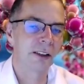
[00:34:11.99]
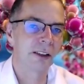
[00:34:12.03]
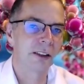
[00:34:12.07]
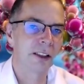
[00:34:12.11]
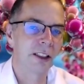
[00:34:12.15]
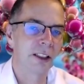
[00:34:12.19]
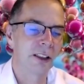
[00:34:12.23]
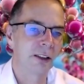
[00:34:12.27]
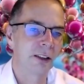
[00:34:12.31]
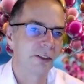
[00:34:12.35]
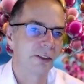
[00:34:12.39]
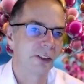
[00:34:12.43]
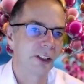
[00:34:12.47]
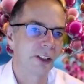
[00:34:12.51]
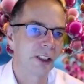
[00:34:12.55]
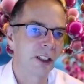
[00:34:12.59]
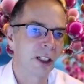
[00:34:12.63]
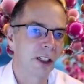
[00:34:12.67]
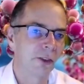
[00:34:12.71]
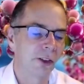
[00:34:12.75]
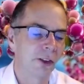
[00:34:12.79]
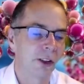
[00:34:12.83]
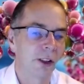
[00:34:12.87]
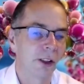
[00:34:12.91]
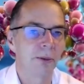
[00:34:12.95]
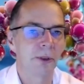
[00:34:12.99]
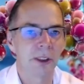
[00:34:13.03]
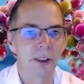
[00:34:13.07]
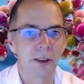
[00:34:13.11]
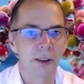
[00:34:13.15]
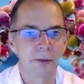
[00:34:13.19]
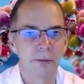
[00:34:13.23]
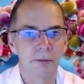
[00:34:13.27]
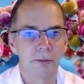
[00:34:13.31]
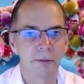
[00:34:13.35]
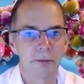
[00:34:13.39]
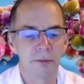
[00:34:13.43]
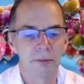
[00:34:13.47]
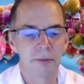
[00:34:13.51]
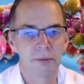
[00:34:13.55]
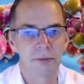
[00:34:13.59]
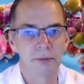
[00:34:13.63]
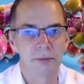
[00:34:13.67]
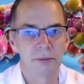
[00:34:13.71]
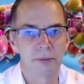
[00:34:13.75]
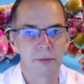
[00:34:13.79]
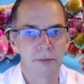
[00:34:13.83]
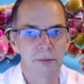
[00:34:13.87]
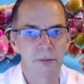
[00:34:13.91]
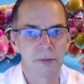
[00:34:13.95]
If you cover up their
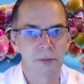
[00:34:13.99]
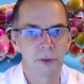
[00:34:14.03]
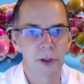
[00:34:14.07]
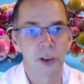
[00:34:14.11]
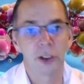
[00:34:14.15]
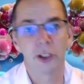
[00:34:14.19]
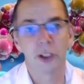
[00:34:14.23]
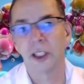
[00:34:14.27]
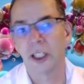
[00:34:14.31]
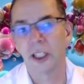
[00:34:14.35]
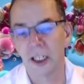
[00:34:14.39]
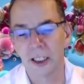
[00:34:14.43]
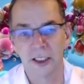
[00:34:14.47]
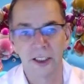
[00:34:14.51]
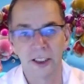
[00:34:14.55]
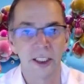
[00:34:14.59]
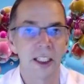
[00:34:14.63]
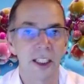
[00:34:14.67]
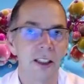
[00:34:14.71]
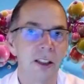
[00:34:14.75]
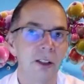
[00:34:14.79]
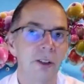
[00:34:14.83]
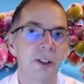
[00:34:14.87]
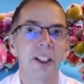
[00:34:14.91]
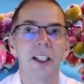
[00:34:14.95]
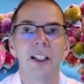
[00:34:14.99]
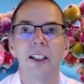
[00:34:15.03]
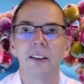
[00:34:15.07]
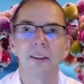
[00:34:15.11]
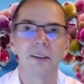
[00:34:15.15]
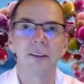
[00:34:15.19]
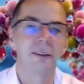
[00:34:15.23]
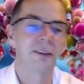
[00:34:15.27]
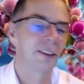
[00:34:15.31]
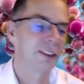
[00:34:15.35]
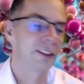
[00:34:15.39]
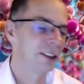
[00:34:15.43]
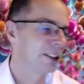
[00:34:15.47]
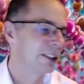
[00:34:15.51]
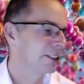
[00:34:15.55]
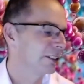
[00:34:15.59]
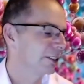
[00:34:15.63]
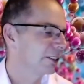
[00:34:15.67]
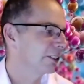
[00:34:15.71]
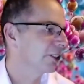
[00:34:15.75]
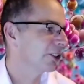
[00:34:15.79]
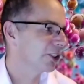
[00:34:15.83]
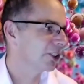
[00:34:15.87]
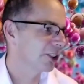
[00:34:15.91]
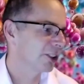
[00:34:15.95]
good eye and say, "Oh yeah,
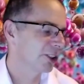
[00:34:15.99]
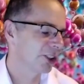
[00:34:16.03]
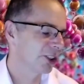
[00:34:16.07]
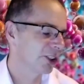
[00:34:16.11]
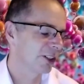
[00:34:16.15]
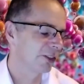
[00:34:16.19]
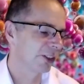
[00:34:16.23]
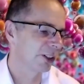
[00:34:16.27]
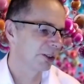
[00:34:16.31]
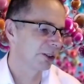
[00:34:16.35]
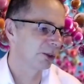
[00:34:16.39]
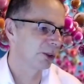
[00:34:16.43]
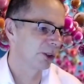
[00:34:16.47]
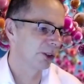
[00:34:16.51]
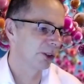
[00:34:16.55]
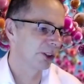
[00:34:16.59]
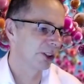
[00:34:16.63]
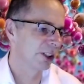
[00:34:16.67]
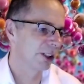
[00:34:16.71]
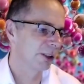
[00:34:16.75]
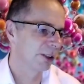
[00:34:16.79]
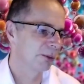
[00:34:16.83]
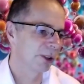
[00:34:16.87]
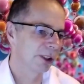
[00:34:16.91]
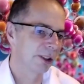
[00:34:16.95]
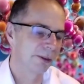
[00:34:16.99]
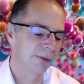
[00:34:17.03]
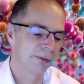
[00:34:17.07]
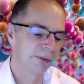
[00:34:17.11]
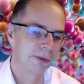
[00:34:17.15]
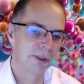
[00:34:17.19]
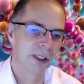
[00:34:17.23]
something wrong there," but